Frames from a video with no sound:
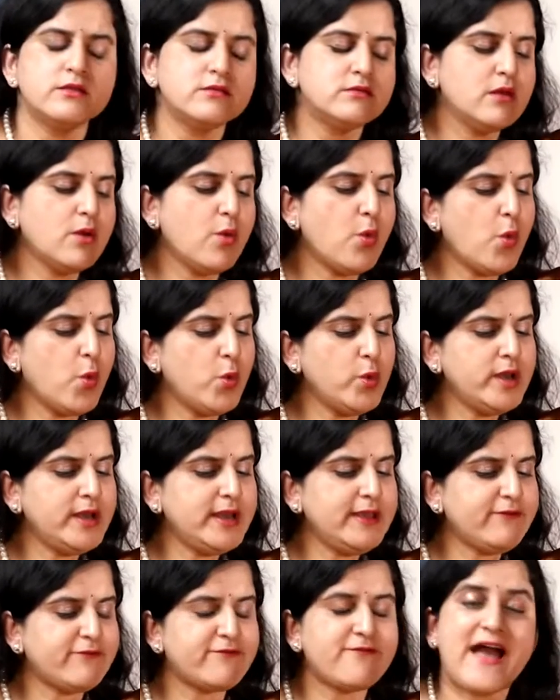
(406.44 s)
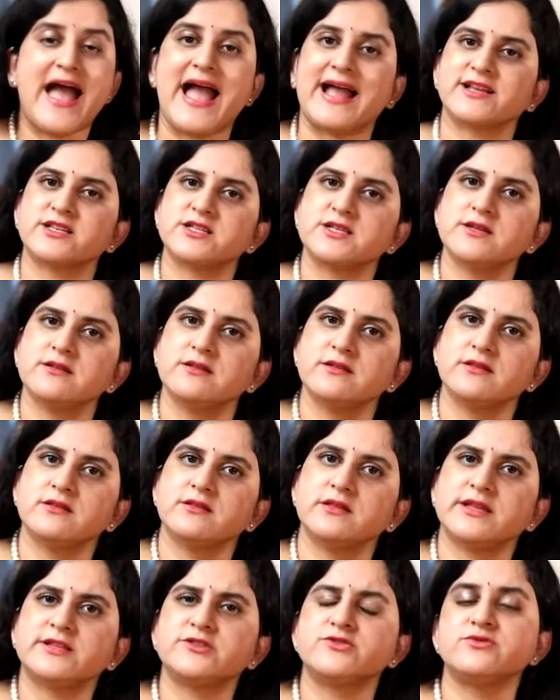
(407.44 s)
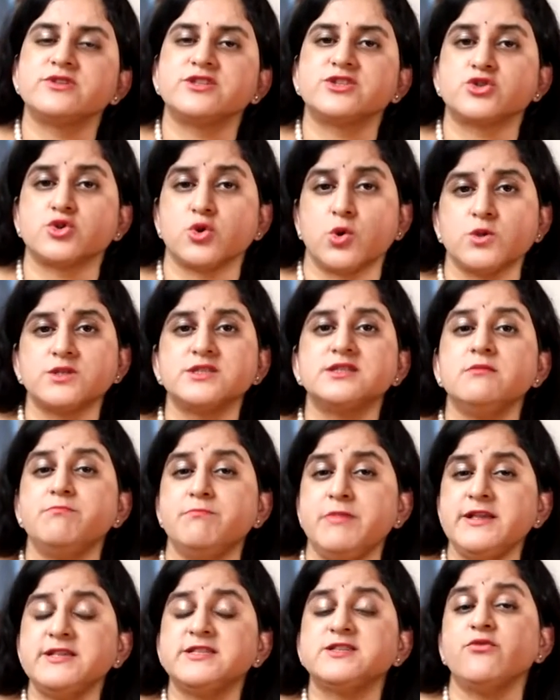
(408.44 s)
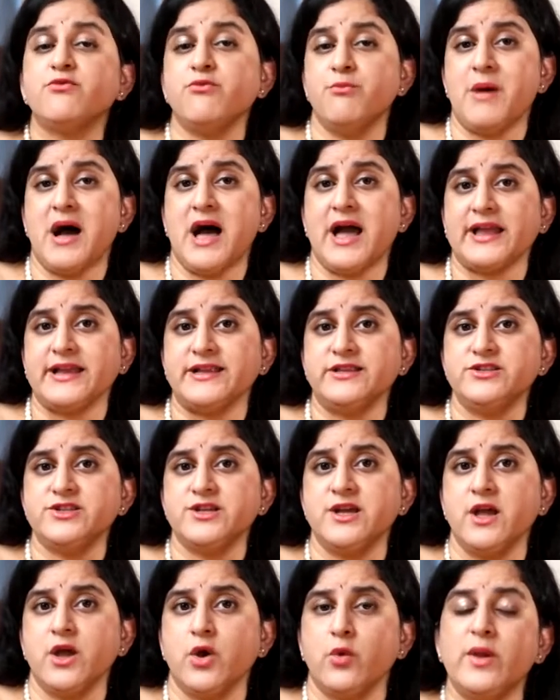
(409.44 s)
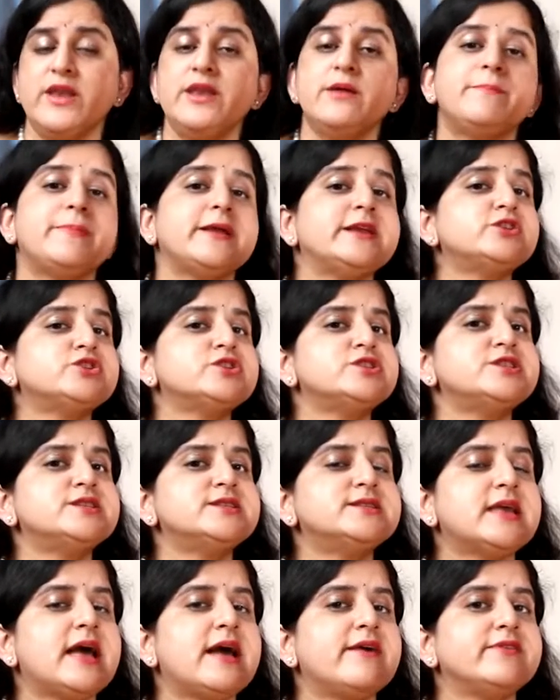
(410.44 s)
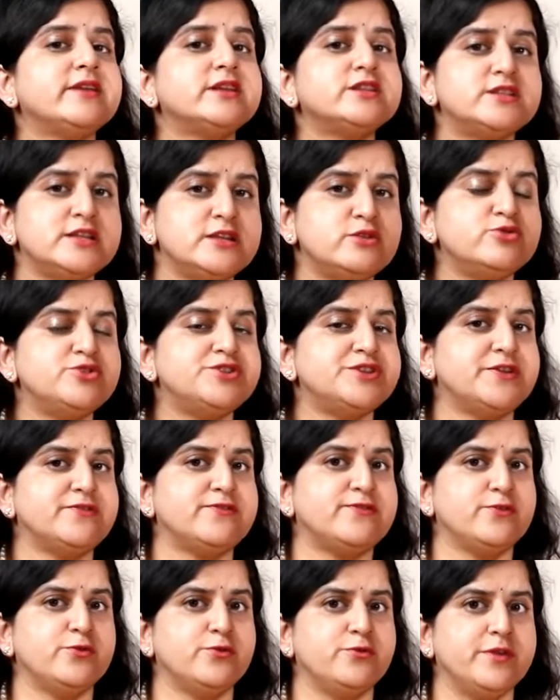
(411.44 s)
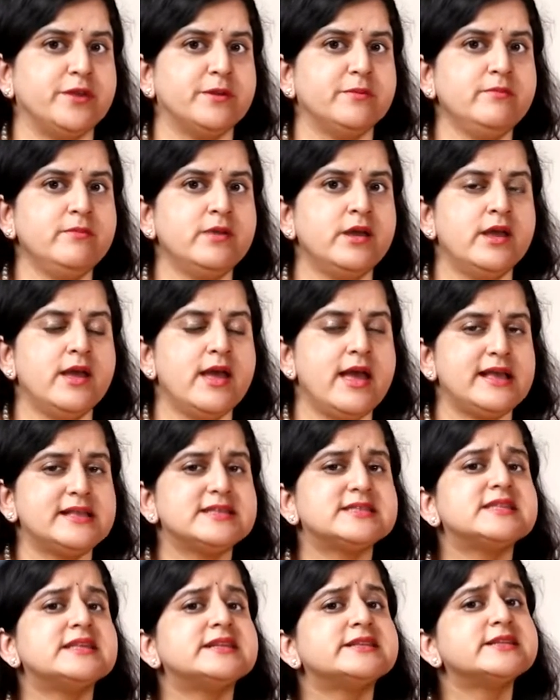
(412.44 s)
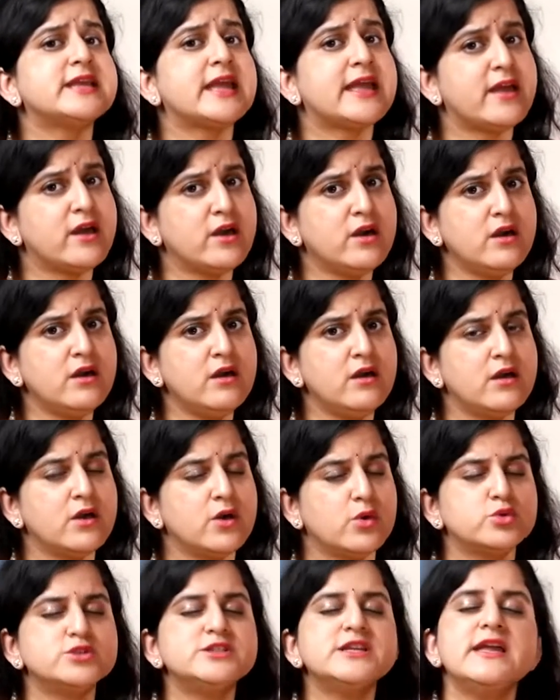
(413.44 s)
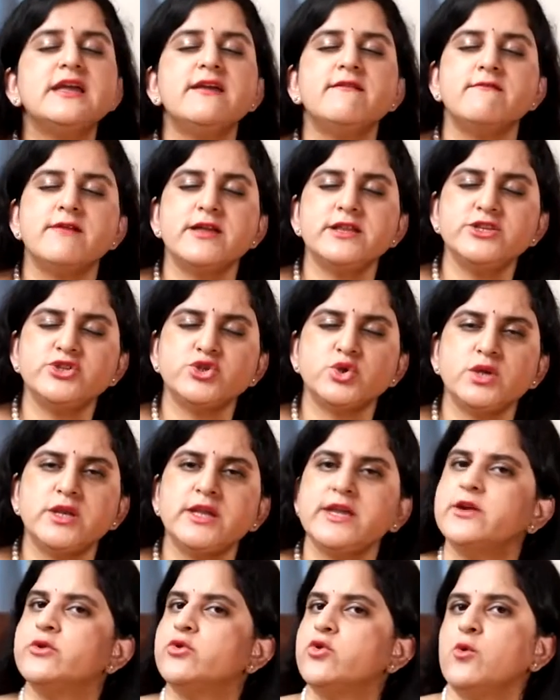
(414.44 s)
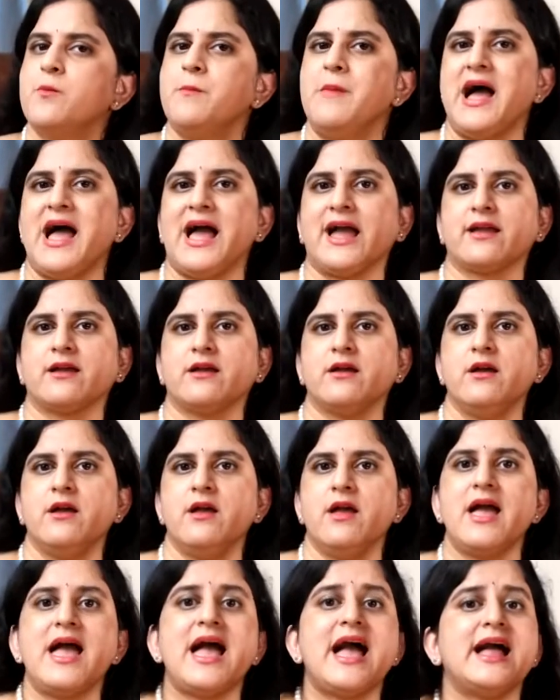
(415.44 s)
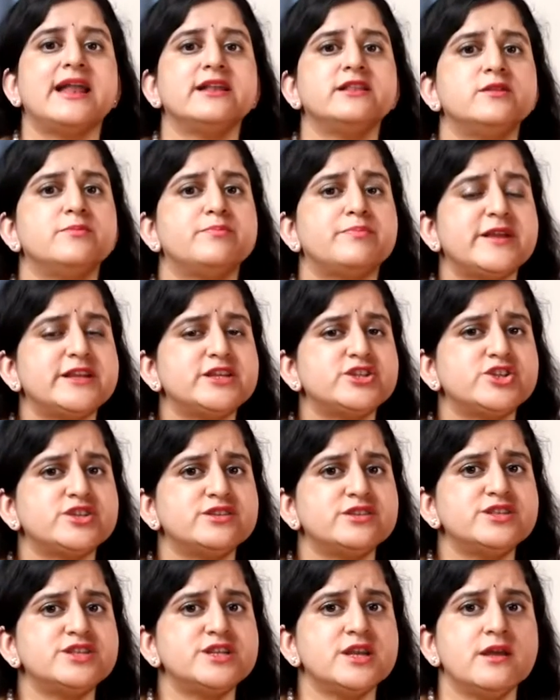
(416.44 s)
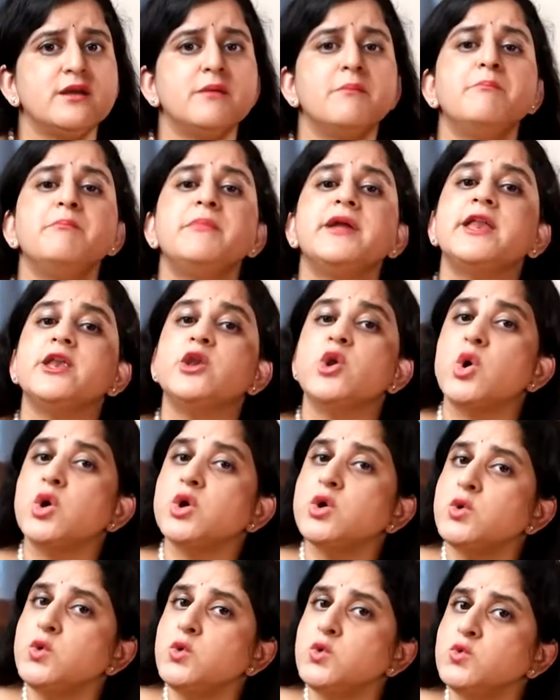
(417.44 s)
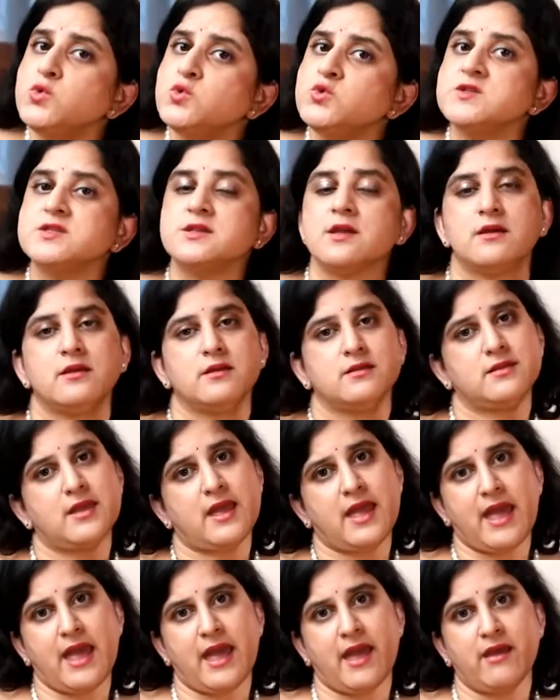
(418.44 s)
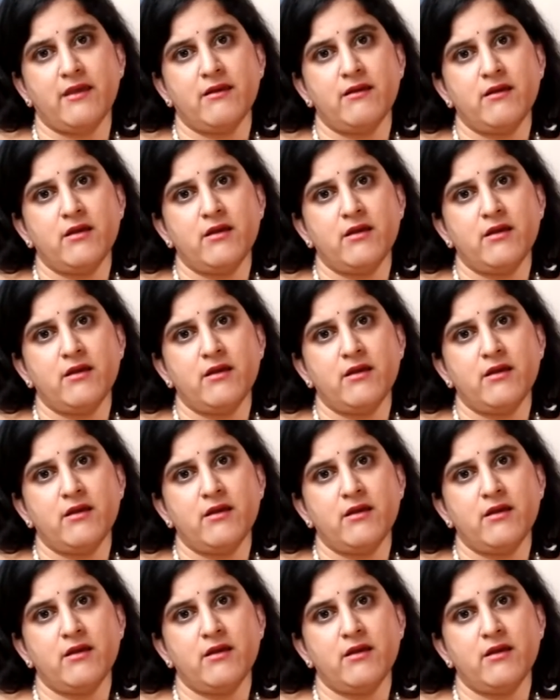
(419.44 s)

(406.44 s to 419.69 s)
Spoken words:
The only fact that restores the peace of mind when a patient is having telogen effluvium is that hair would eventually grow back and the patient may not lose the hair.